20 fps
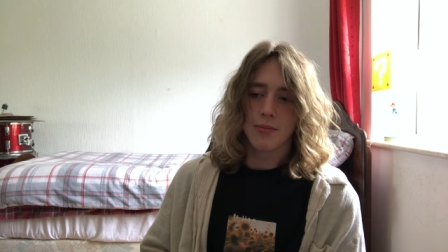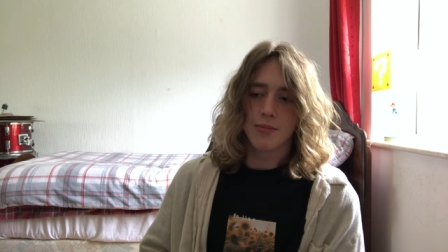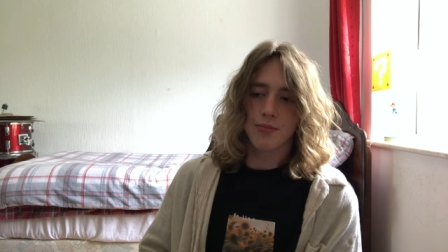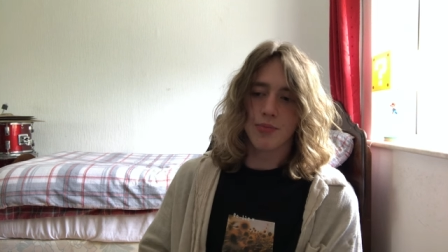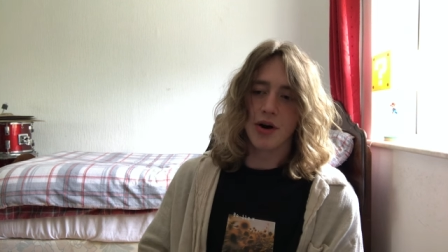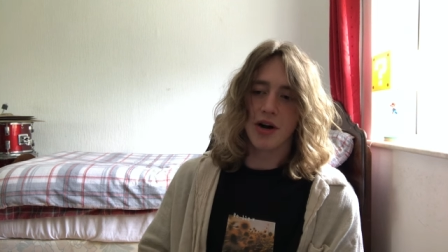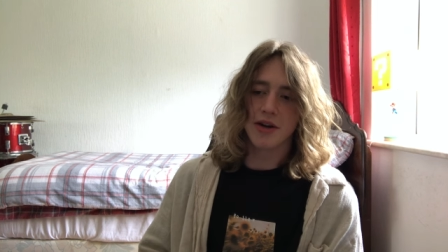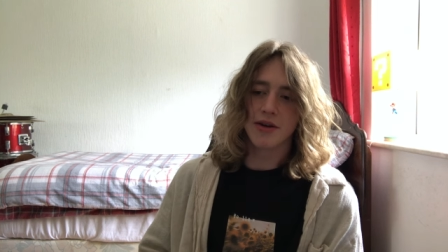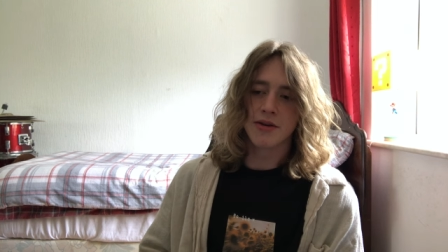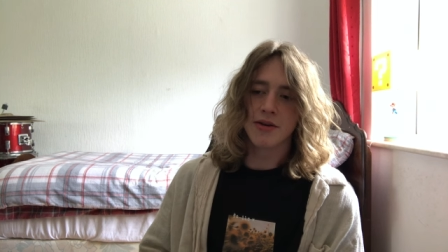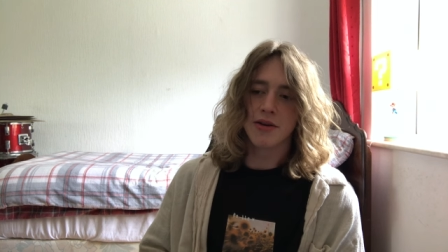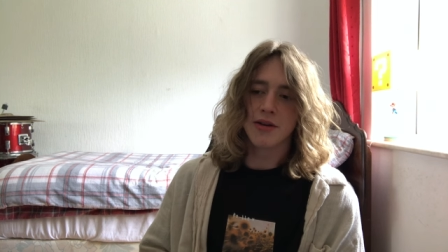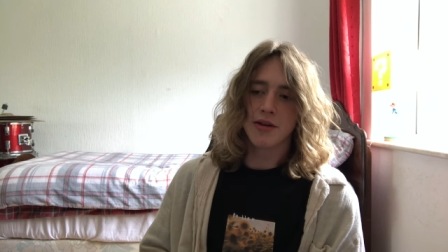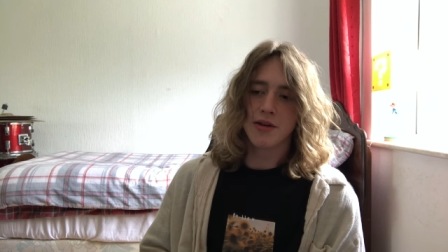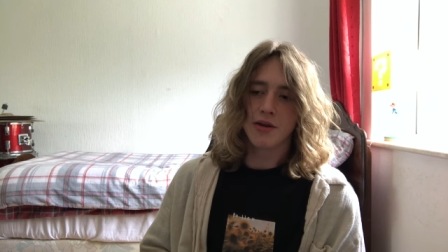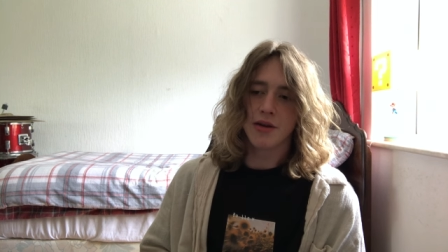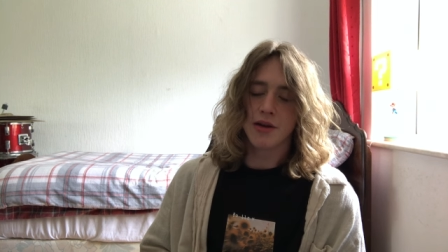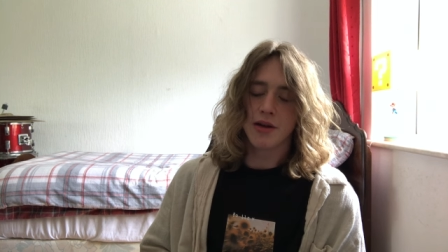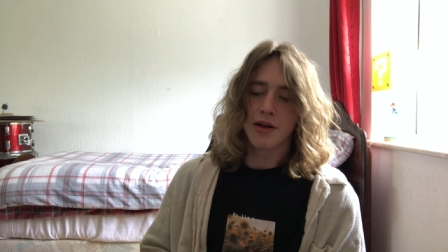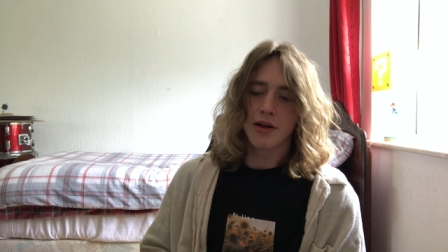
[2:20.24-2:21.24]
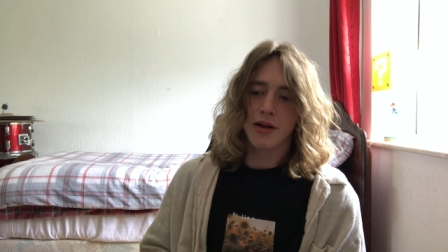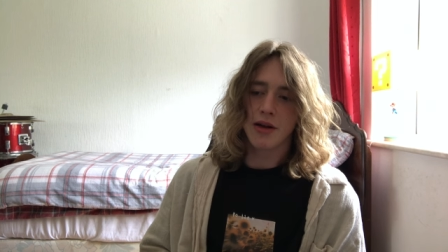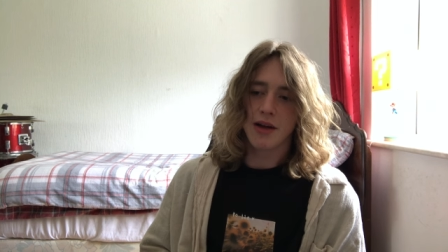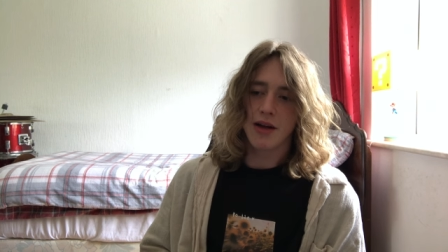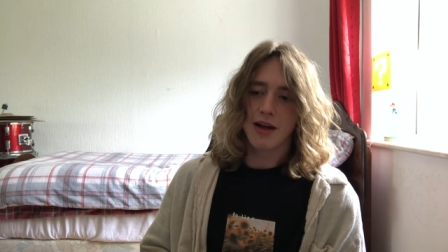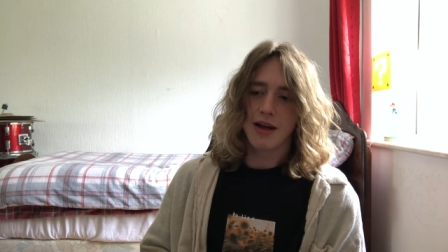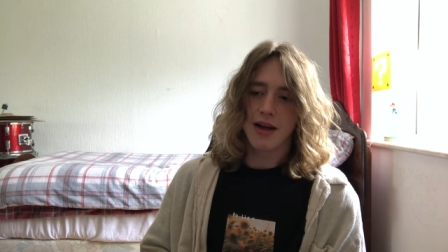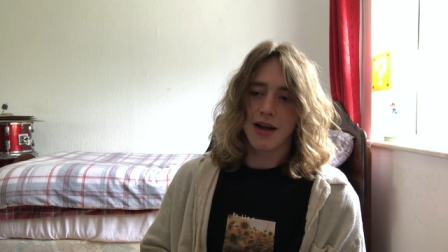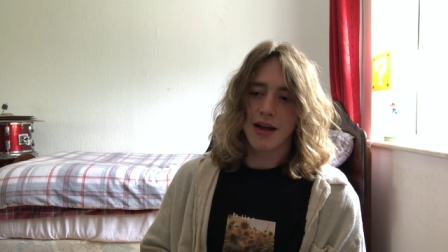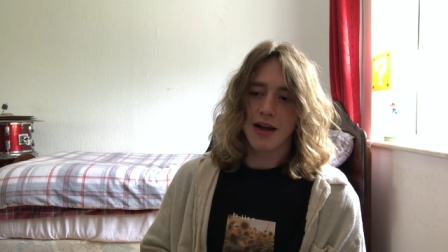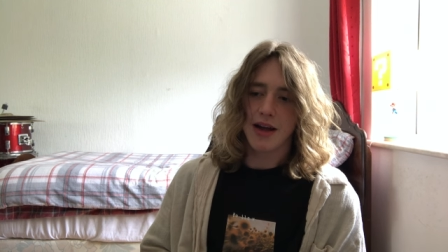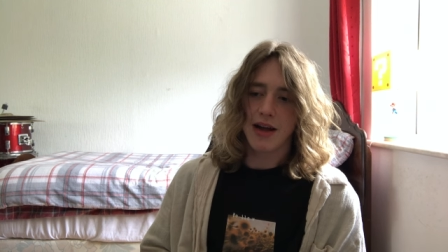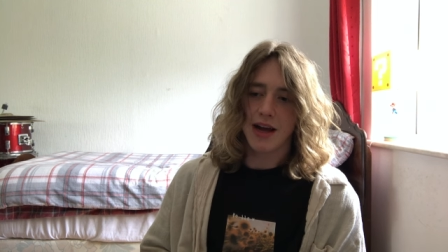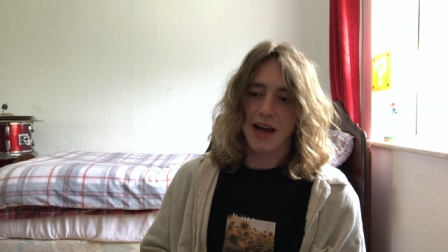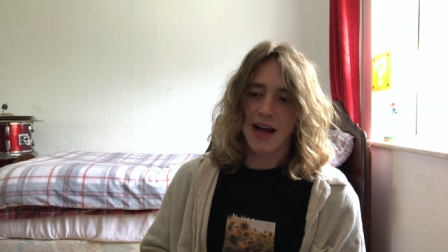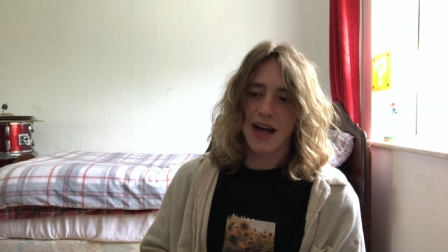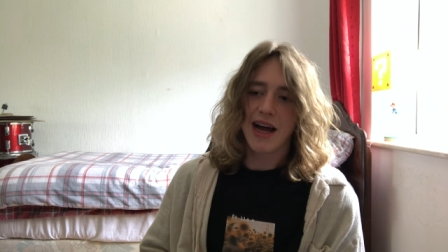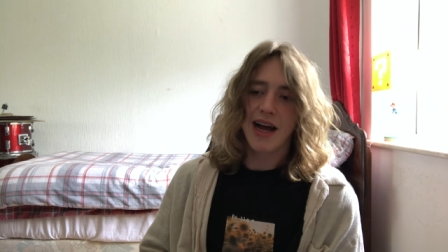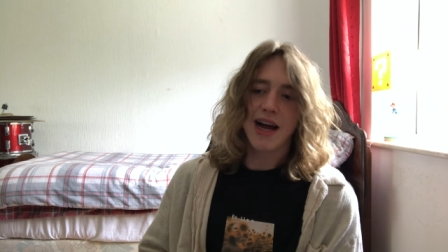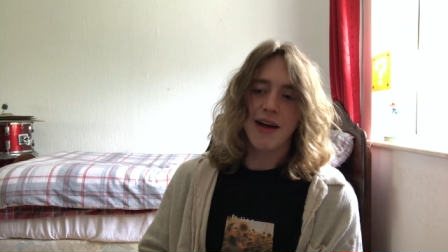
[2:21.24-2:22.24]
But
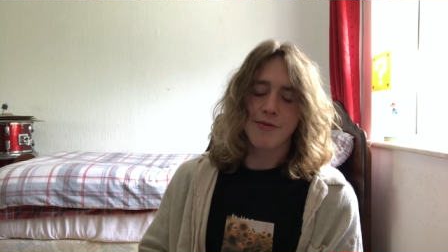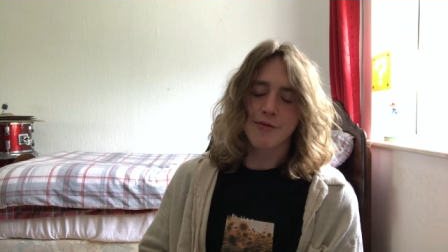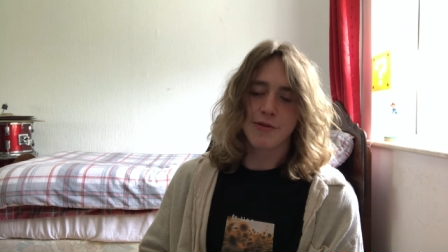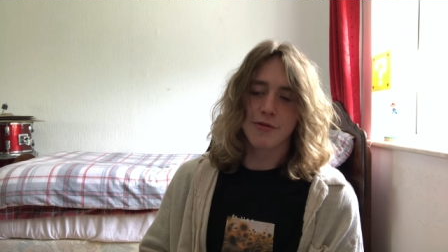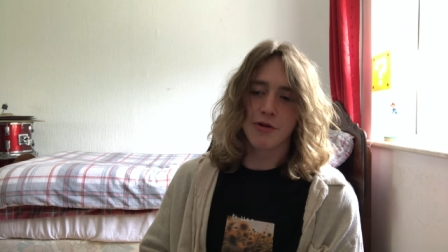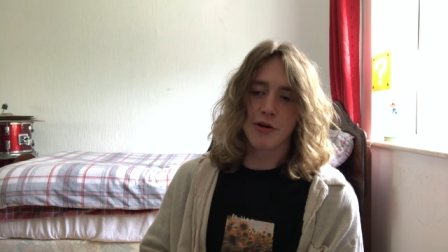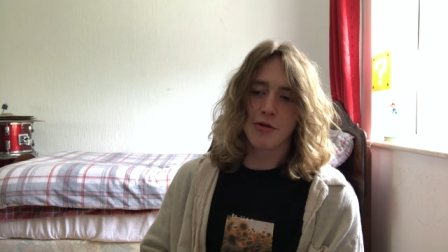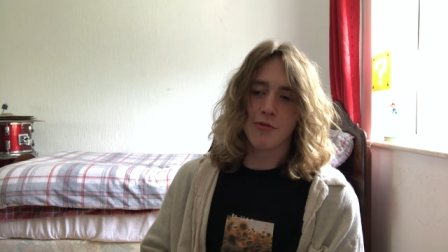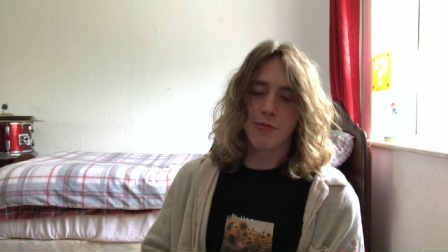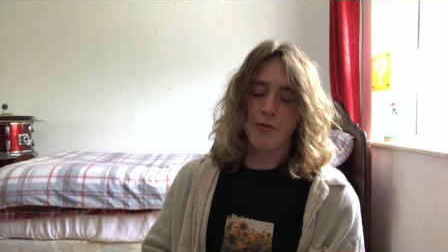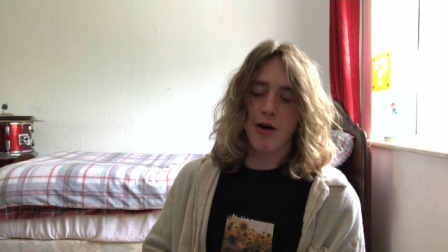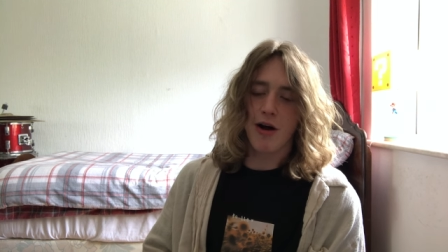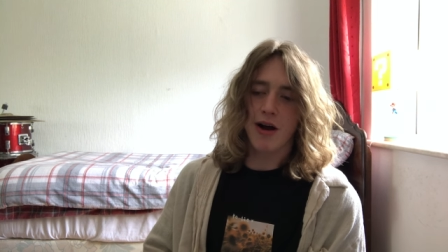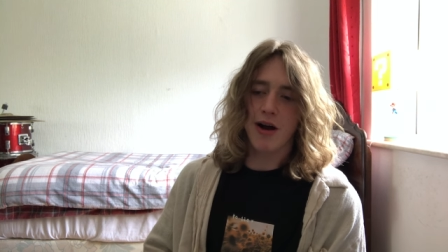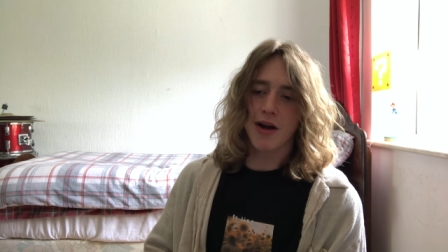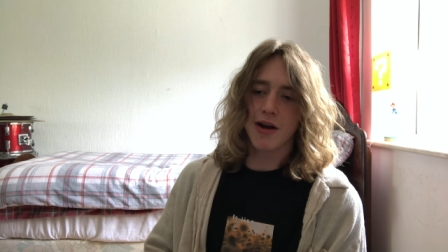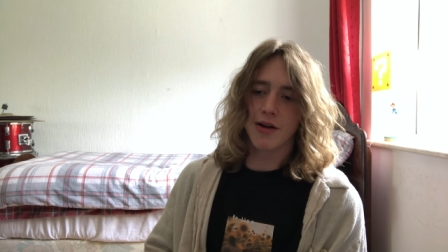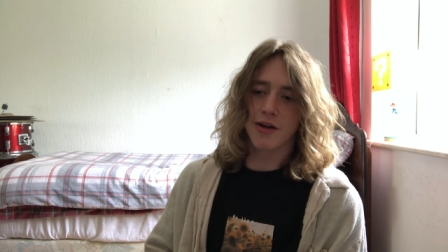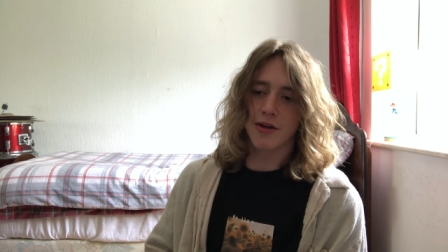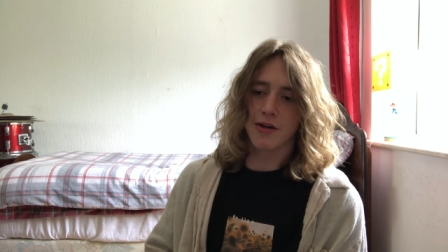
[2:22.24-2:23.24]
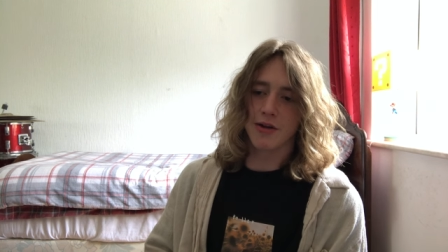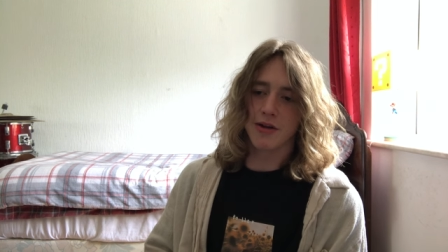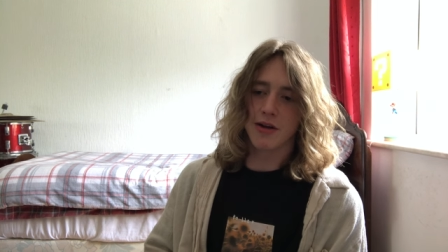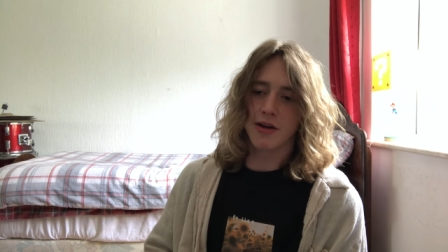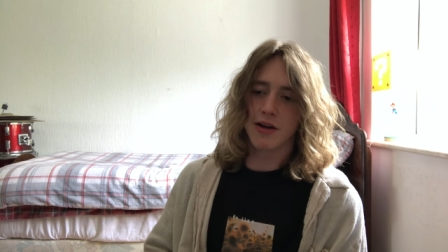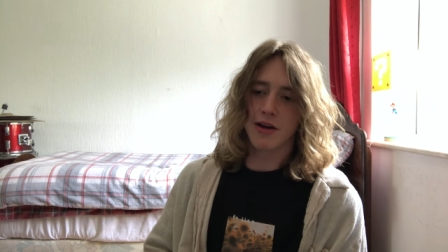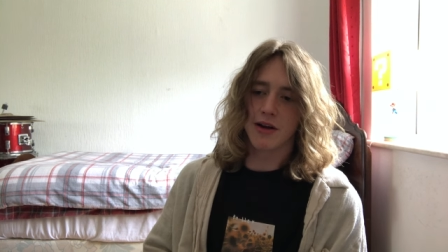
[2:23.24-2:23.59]
after a while